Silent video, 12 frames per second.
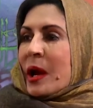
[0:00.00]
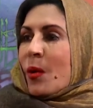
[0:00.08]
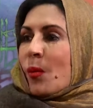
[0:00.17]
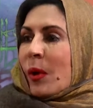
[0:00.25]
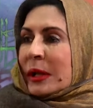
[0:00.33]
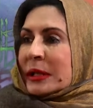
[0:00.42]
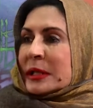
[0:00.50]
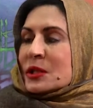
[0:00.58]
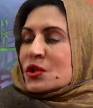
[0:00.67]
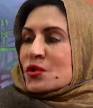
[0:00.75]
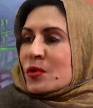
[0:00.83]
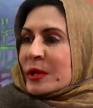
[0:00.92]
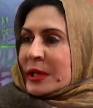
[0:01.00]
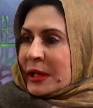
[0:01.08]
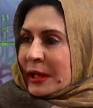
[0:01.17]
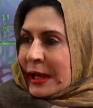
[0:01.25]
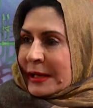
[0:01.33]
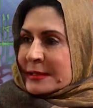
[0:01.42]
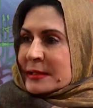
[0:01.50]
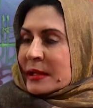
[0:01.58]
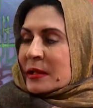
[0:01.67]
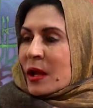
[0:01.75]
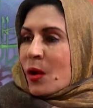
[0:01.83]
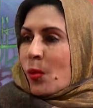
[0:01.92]
One needs to realize
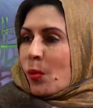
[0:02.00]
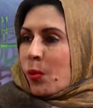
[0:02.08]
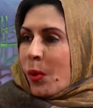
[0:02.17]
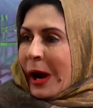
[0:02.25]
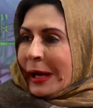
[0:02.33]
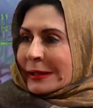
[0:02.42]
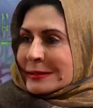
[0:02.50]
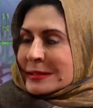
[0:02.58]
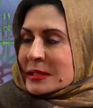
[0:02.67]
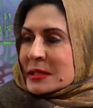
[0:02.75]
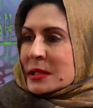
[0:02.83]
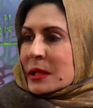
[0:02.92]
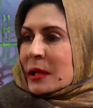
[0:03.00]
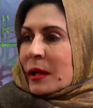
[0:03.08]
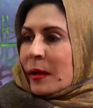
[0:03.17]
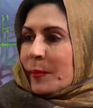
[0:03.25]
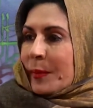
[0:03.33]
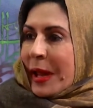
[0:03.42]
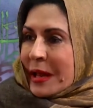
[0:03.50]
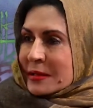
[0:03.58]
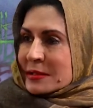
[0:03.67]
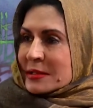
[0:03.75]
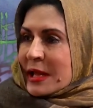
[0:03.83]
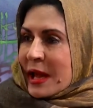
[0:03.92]
that whilst
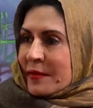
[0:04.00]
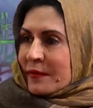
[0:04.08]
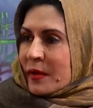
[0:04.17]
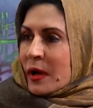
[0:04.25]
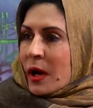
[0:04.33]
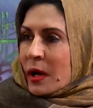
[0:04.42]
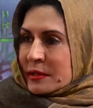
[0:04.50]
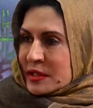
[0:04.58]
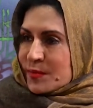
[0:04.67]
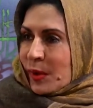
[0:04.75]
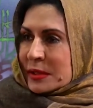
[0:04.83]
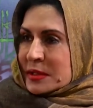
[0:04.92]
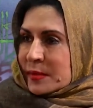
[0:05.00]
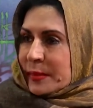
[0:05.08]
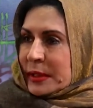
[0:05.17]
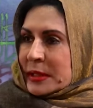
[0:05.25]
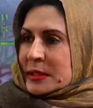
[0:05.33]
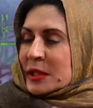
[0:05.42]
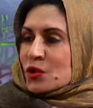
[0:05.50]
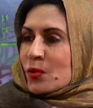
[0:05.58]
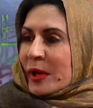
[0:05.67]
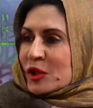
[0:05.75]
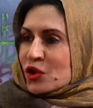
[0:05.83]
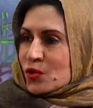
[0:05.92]
parents have a responsibility to
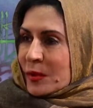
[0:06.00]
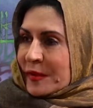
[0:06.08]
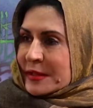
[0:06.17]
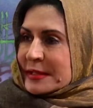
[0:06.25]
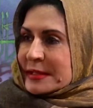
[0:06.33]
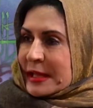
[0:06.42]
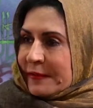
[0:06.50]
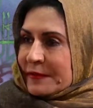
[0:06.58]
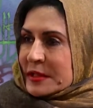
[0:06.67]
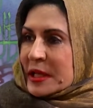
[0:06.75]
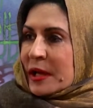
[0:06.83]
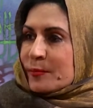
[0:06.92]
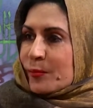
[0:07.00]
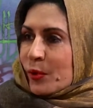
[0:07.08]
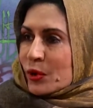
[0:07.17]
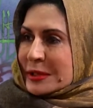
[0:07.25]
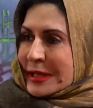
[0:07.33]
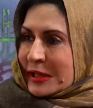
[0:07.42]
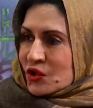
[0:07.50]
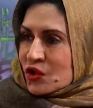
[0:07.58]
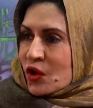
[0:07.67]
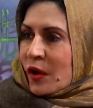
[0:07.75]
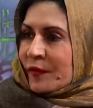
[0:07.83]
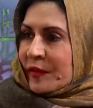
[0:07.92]
ensure the safety and protection
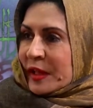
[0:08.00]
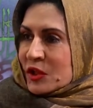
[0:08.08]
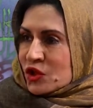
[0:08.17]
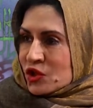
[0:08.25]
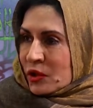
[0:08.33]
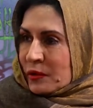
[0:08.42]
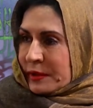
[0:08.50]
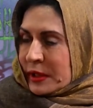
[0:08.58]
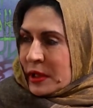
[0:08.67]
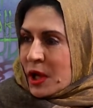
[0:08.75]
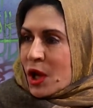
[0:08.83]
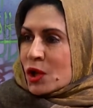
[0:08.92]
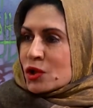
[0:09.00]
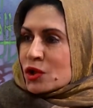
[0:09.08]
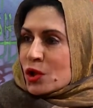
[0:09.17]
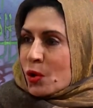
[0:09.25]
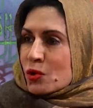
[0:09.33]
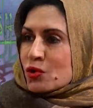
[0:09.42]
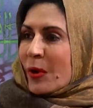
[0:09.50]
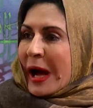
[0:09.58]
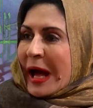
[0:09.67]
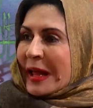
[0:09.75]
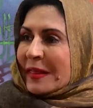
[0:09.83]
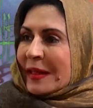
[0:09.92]
of their children, mm. so do
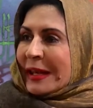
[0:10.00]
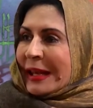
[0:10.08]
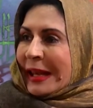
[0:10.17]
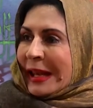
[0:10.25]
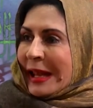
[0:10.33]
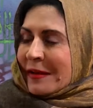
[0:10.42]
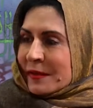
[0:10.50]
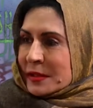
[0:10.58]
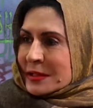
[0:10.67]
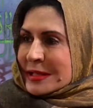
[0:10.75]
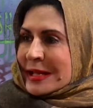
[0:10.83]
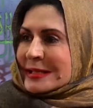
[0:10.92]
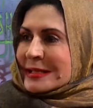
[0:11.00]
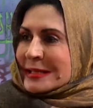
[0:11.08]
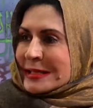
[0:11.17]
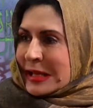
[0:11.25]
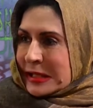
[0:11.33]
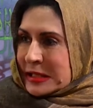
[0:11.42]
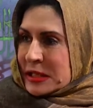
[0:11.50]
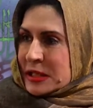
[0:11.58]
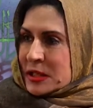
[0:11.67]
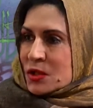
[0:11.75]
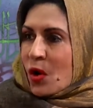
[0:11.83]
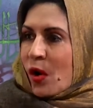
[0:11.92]
other levels and
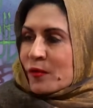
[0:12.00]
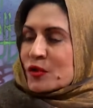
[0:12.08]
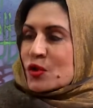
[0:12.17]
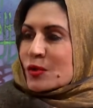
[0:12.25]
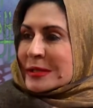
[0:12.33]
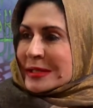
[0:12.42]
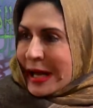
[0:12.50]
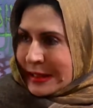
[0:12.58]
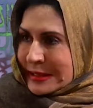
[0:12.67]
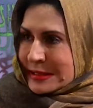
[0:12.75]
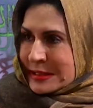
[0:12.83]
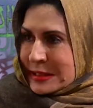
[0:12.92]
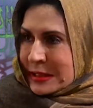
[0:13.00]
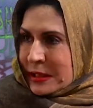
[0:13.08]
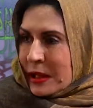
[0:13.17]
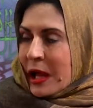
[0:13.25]
sectors of society